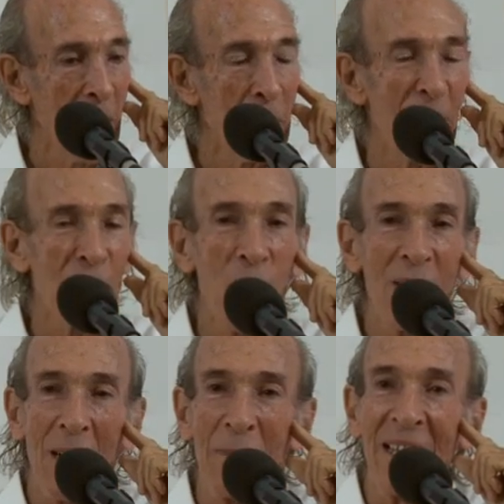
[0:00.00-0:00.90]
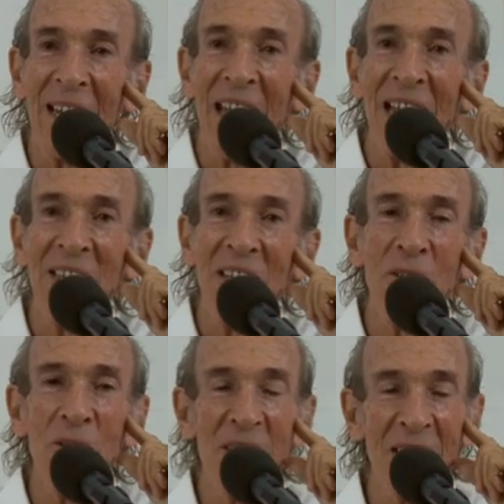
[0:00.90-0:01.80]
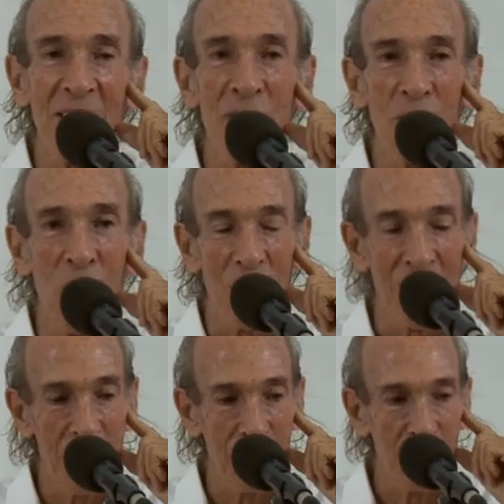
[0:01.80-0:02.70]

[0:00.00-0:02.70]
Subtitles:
Before coming, I had an interesting thought.